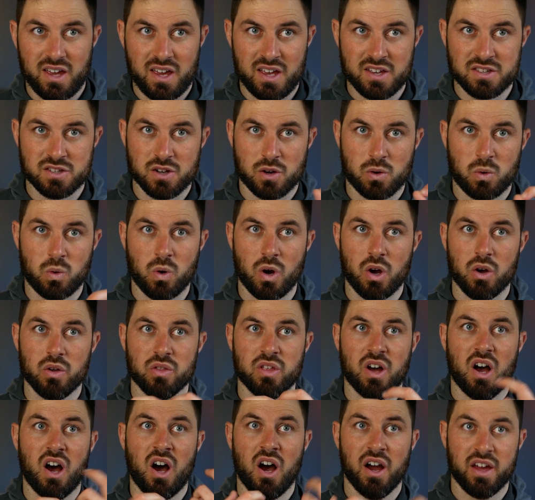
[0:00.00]
is a
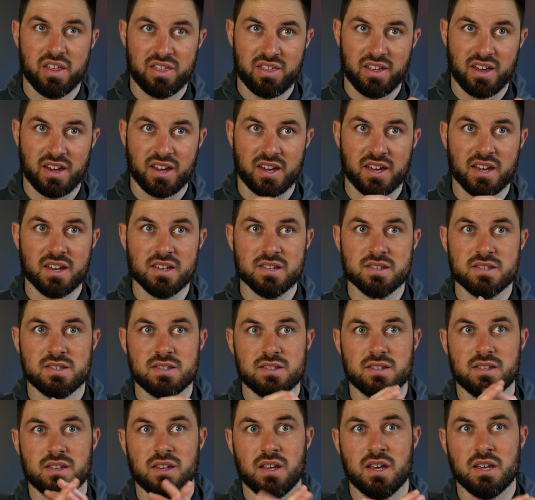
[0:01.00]
quote that I think
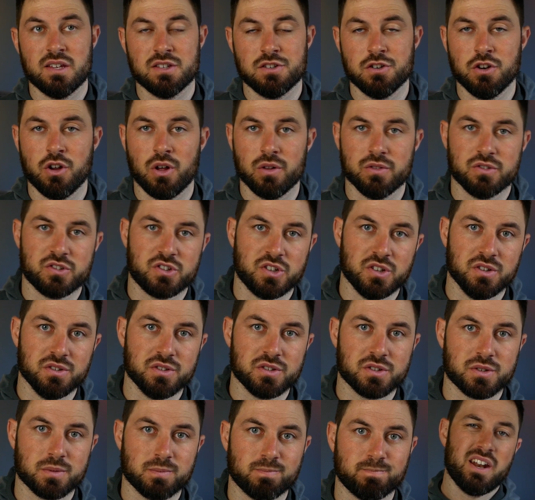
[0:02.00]
is
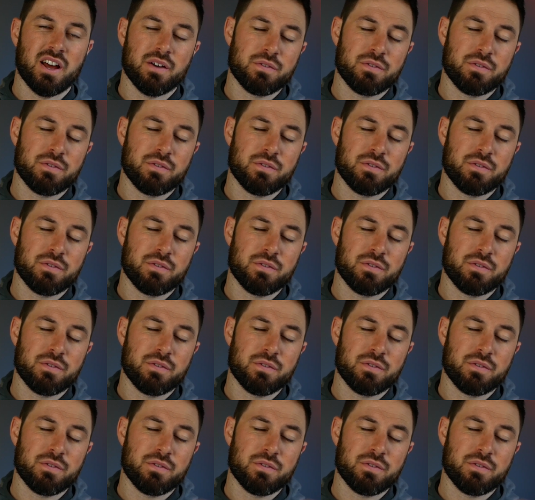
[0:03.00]
nonsense.